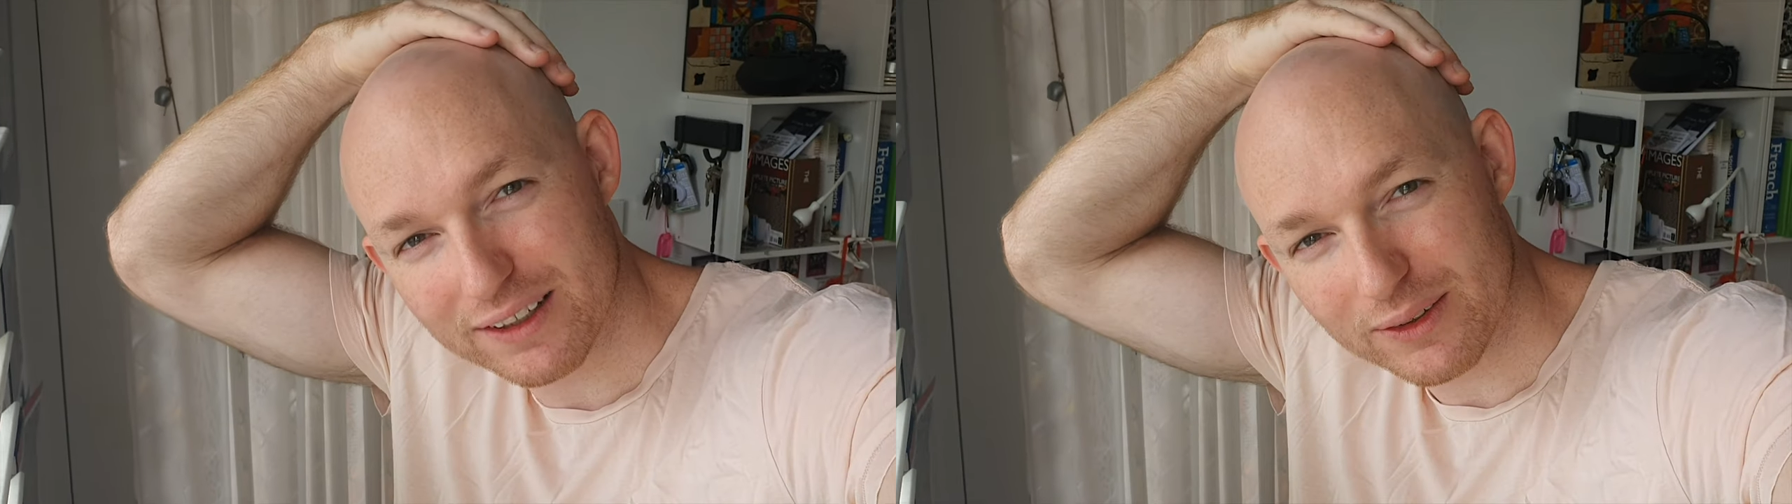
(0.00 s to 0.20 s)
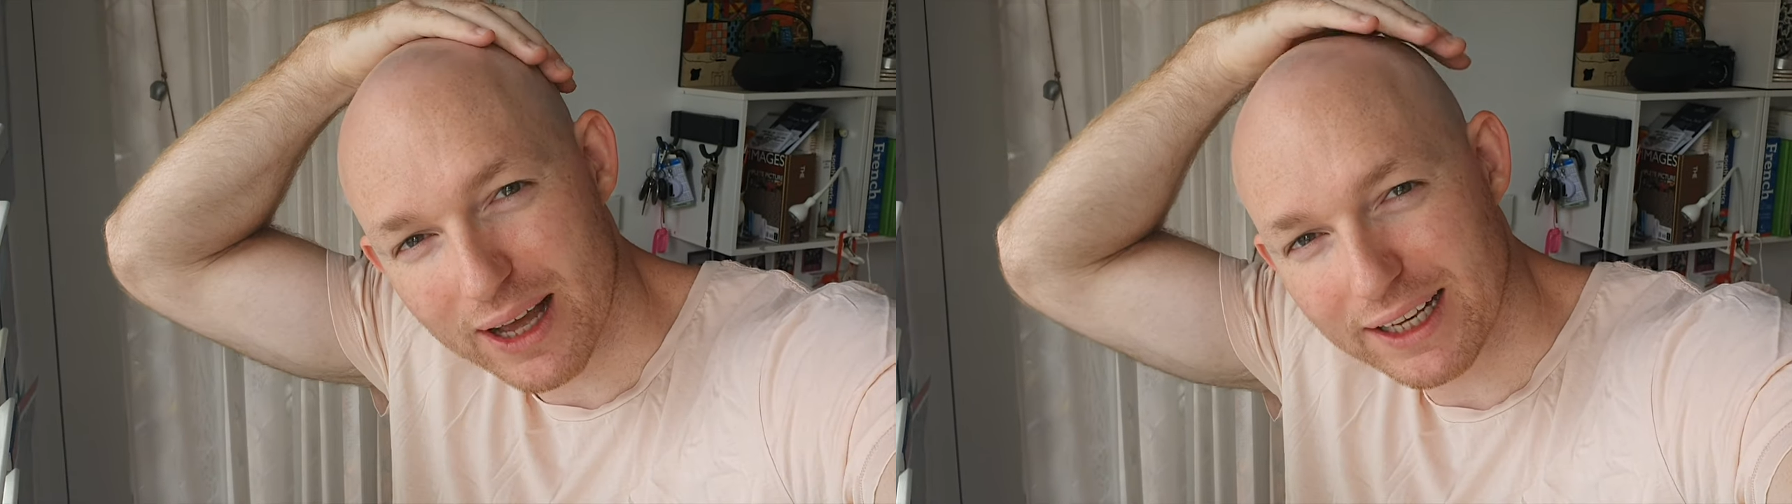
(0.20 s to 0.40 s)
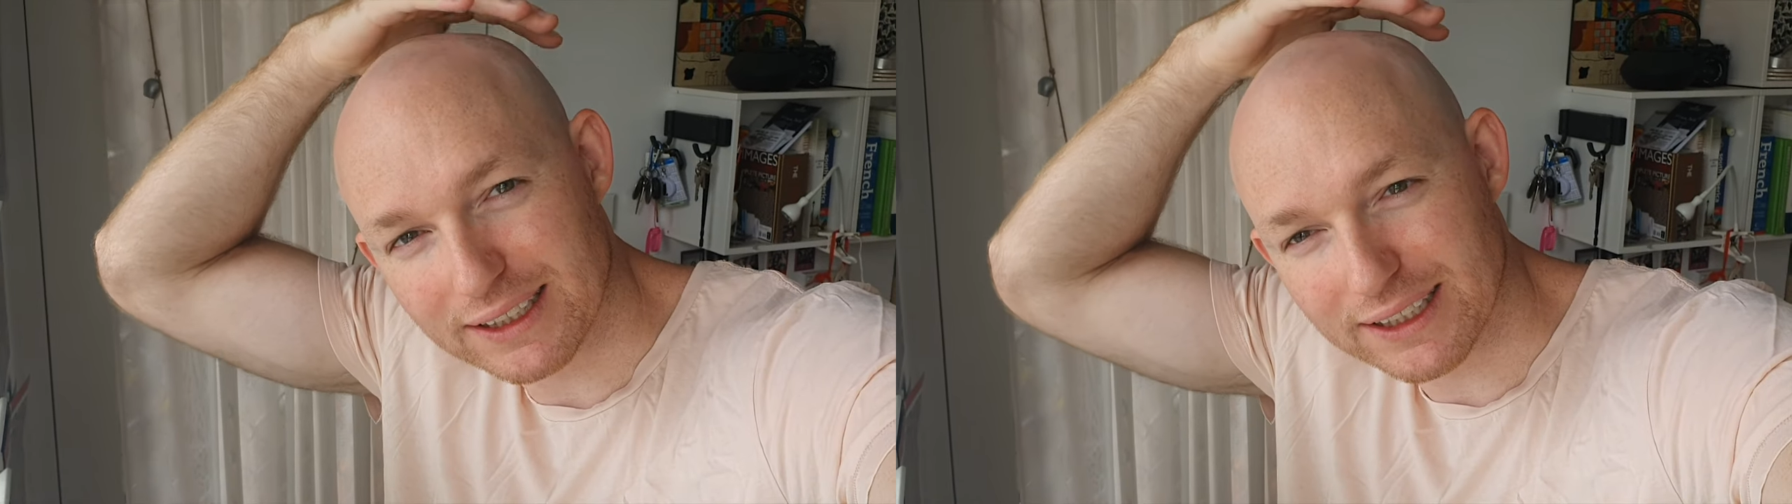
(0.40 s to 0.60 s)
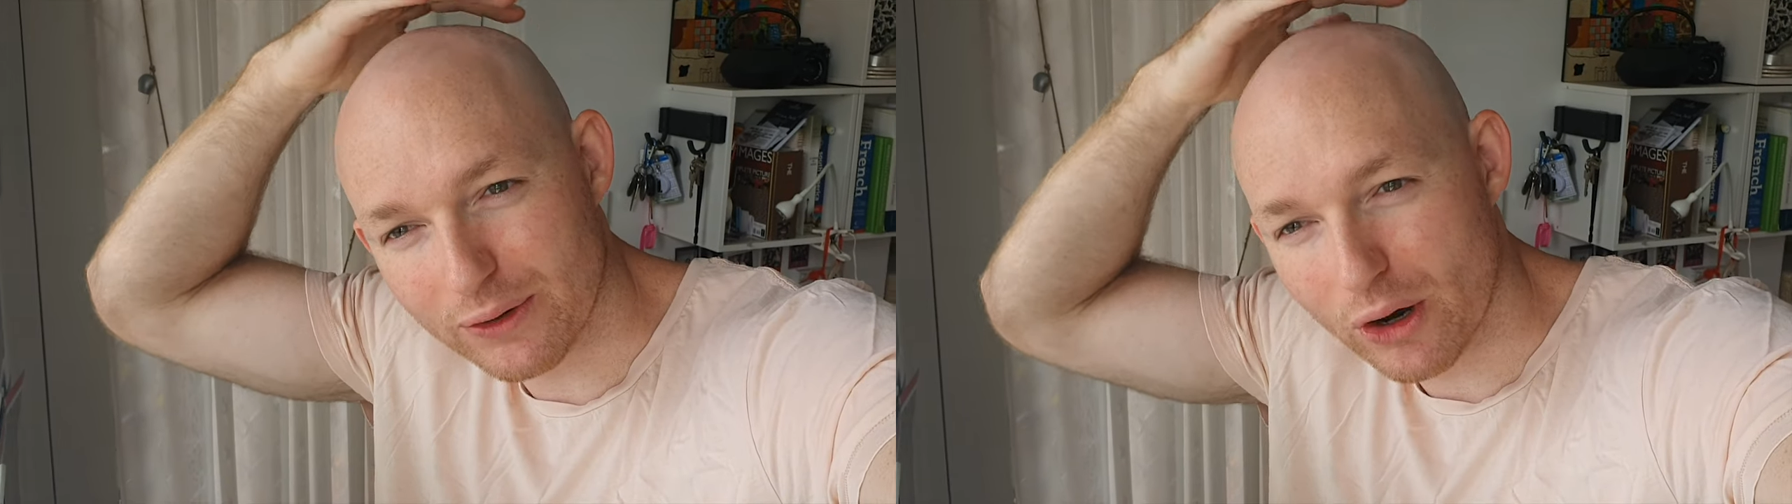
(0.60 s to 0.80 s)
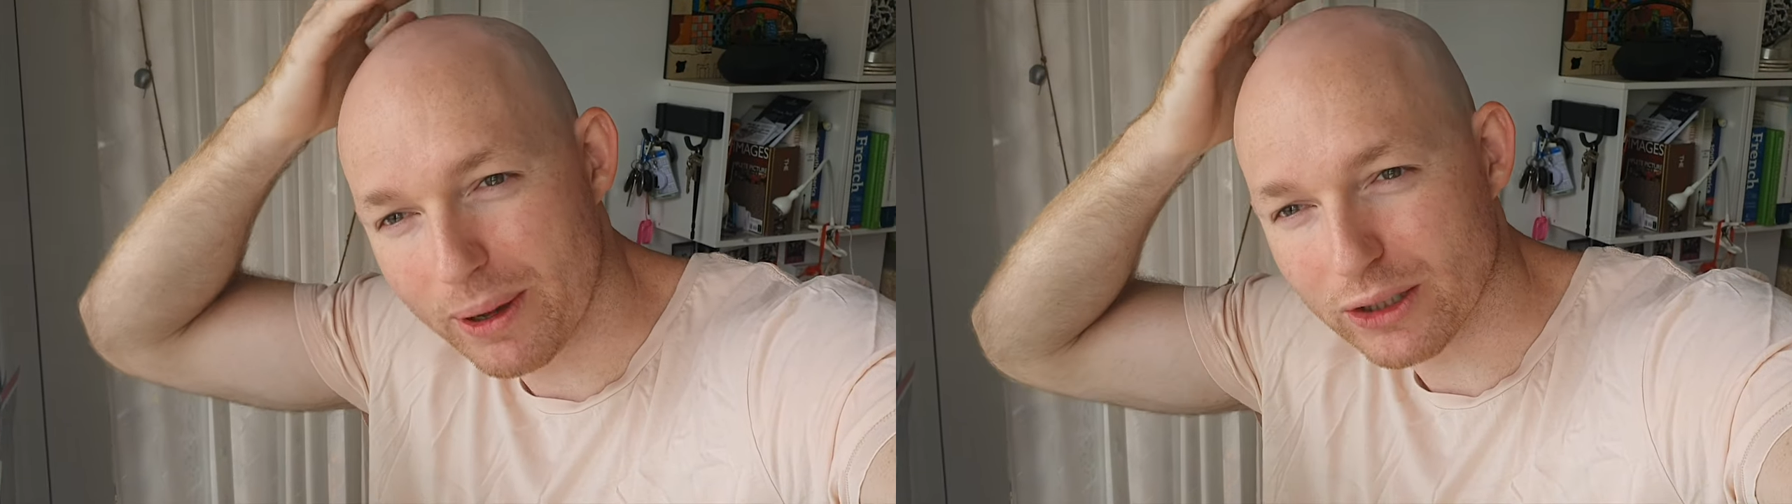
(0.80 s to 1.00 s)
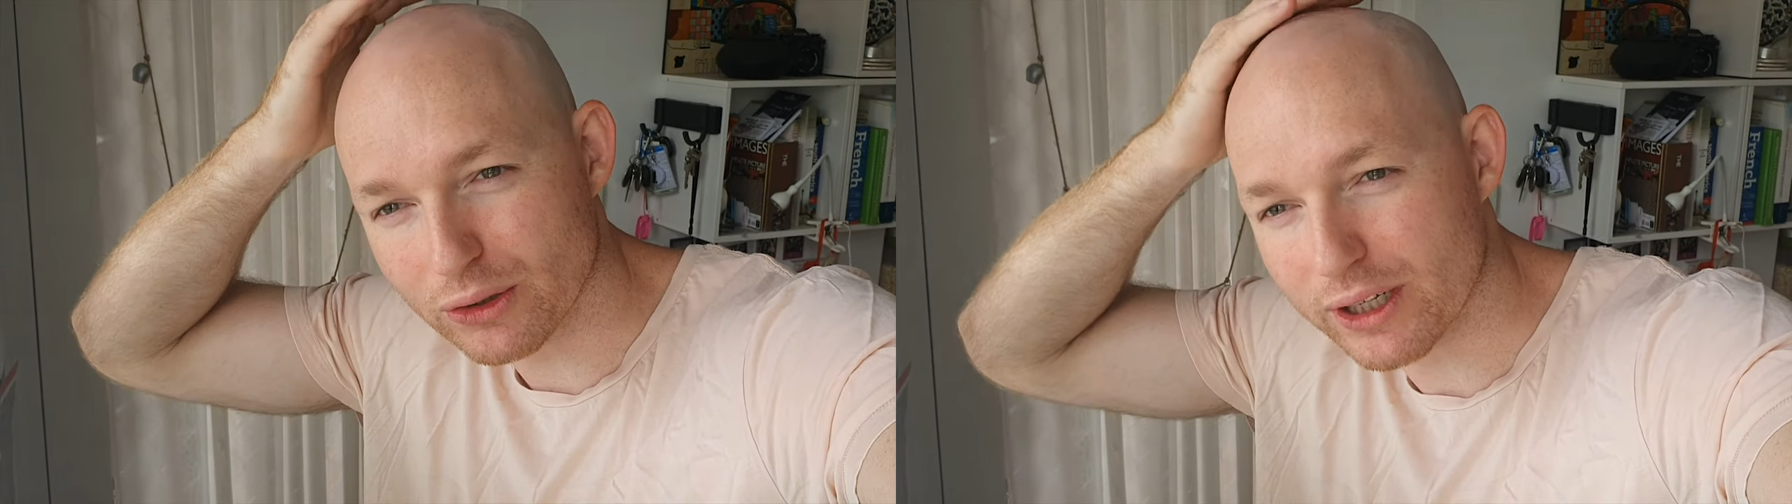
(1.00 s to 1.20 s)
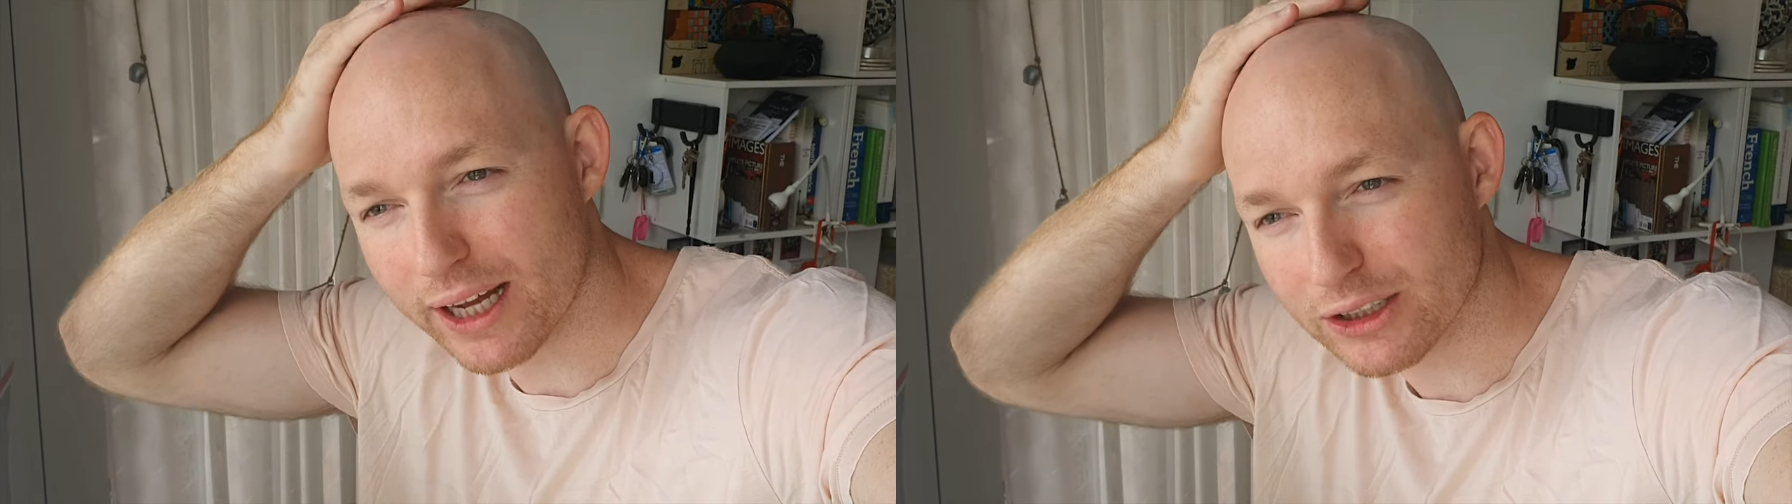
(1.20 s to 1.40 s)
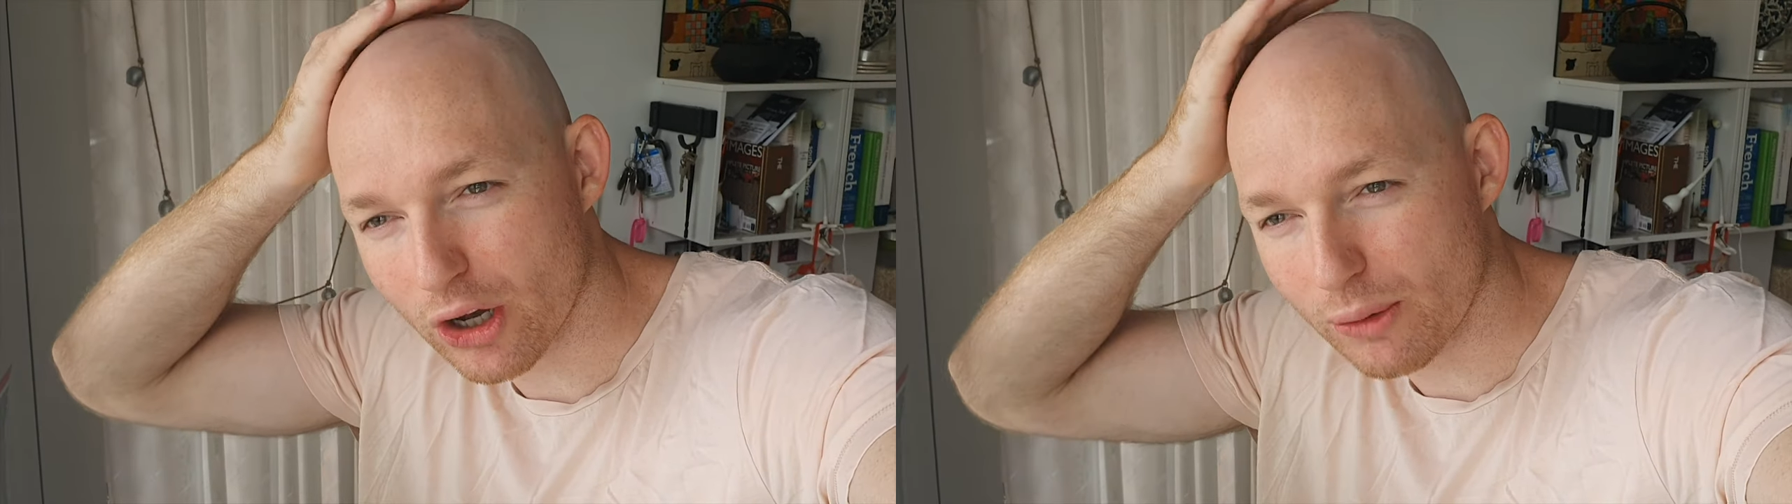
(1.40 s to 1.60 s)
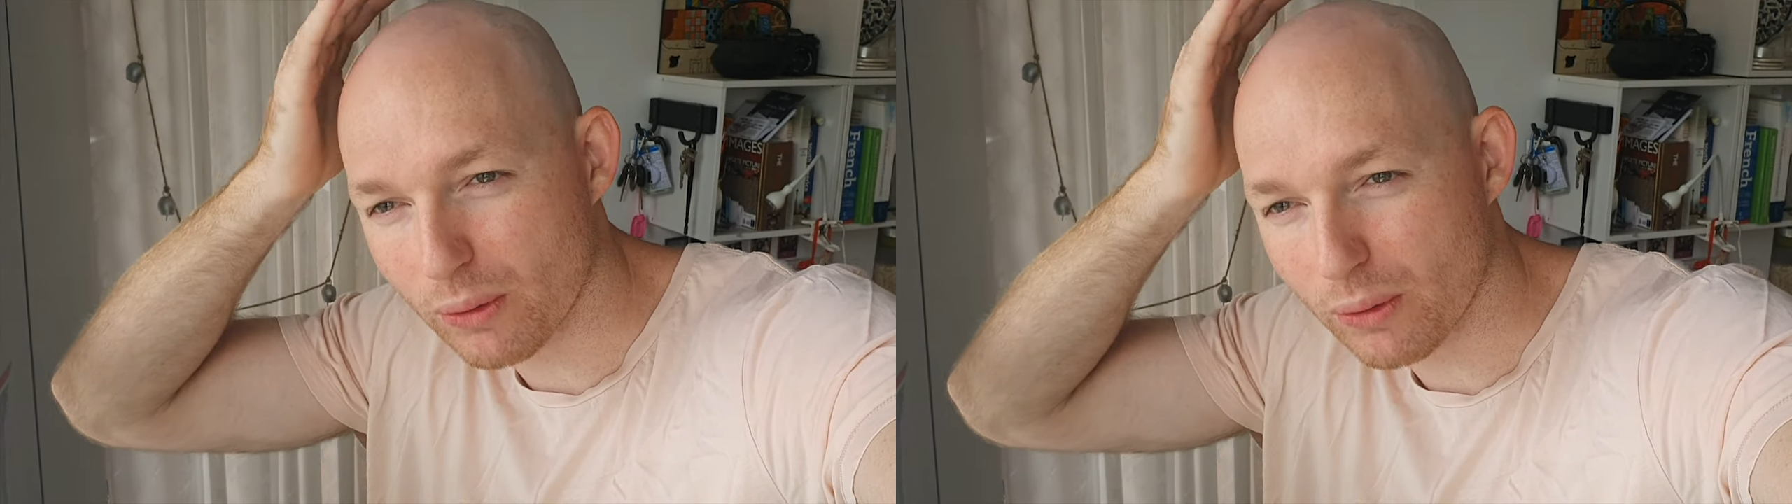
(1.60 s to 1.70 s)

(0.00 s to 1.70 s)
I had a zero about 2 days ago.